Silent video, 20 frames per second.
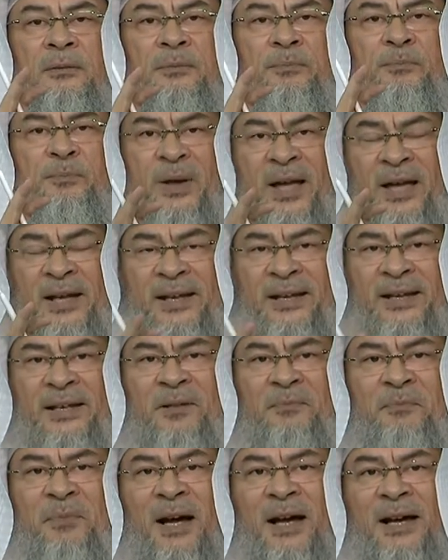Bearing
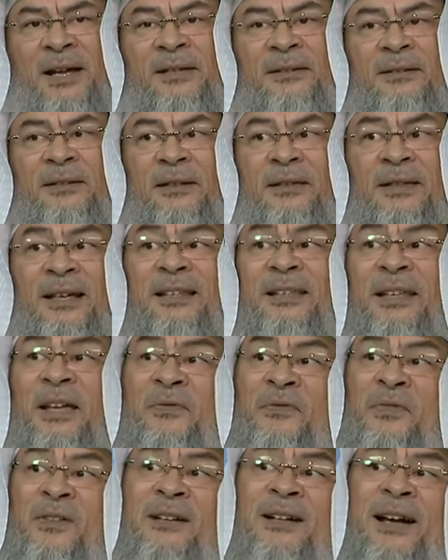in mind that
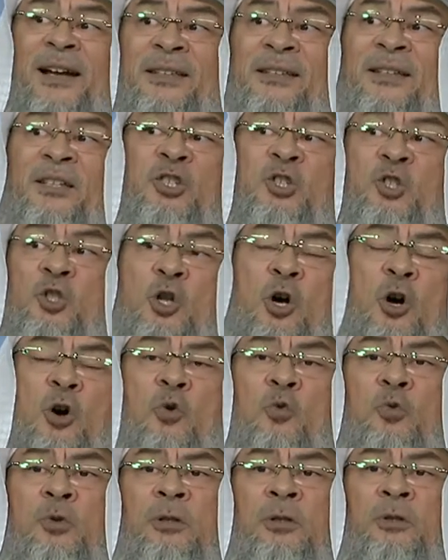if the right is
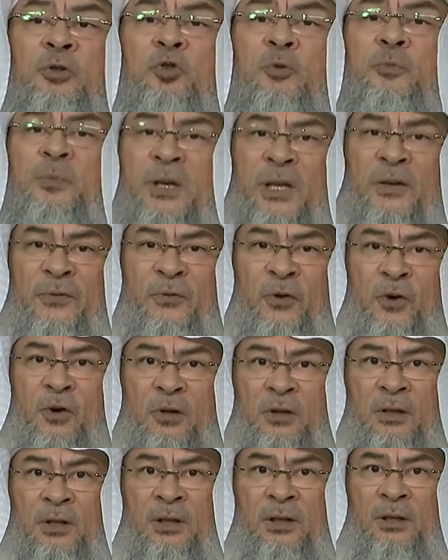known to be
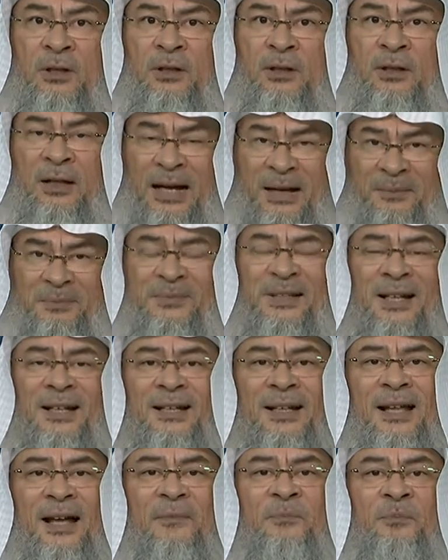for
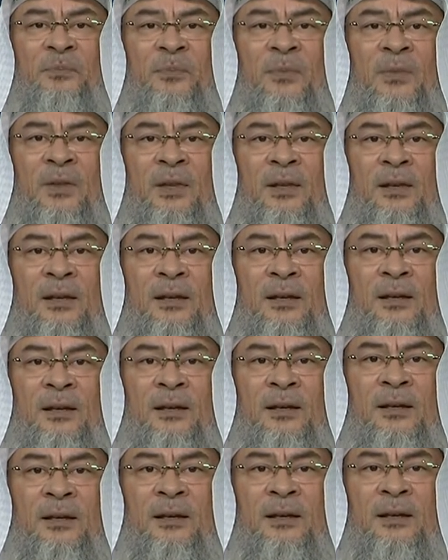Abdullah,
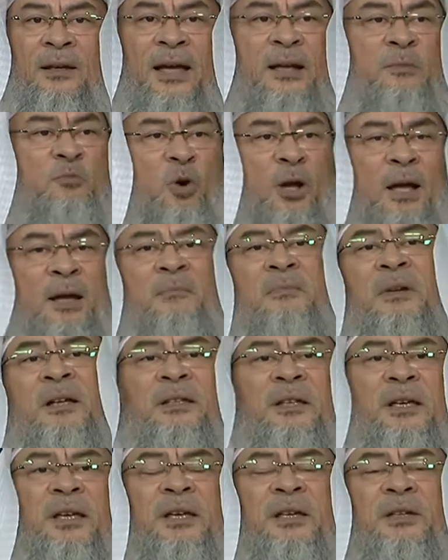and
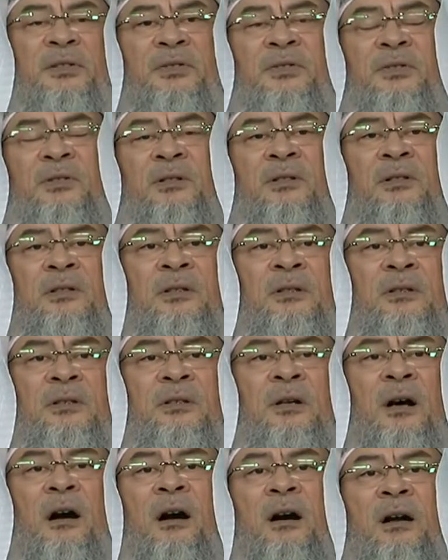Muhammad is
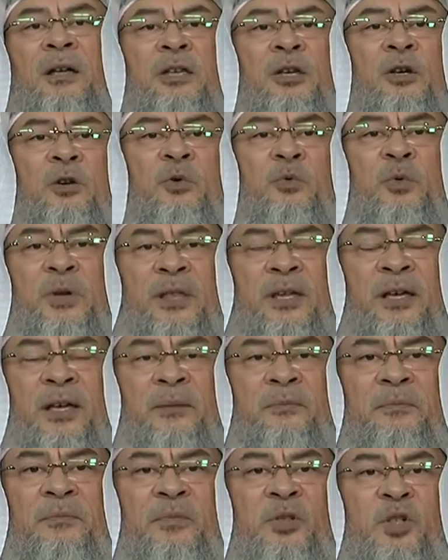arguing with
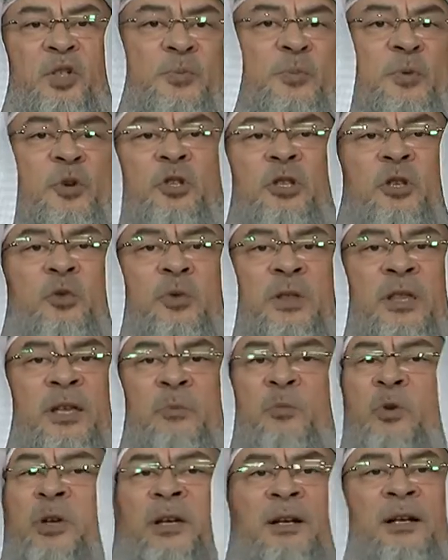him, disputing with
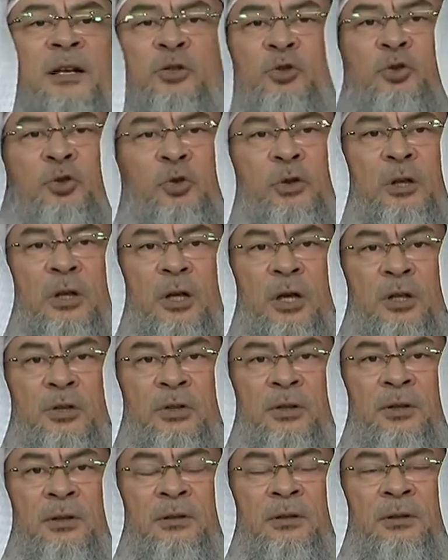him, we cannot draw the
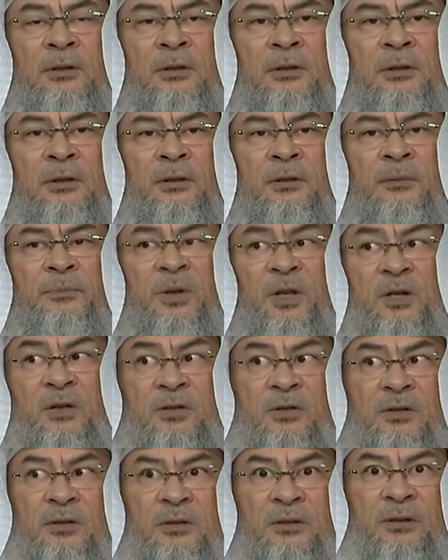lot
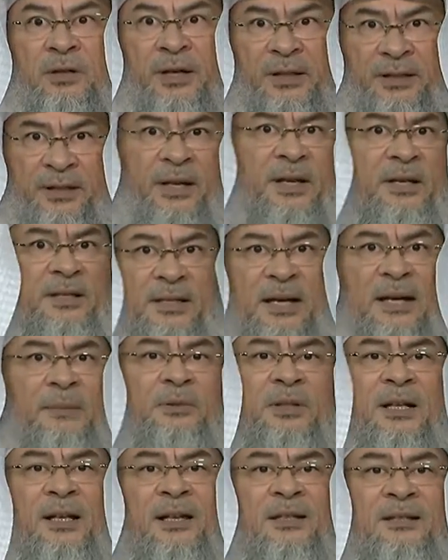because it is
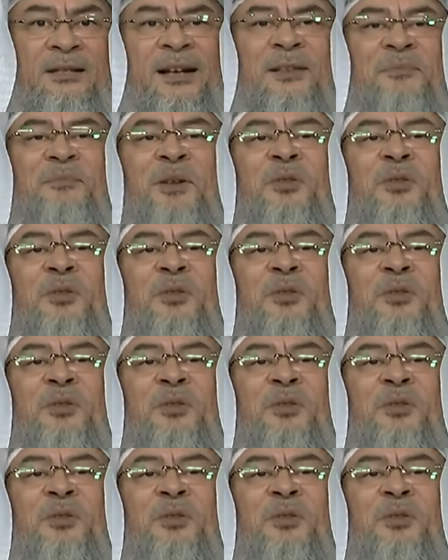Abdullah's right.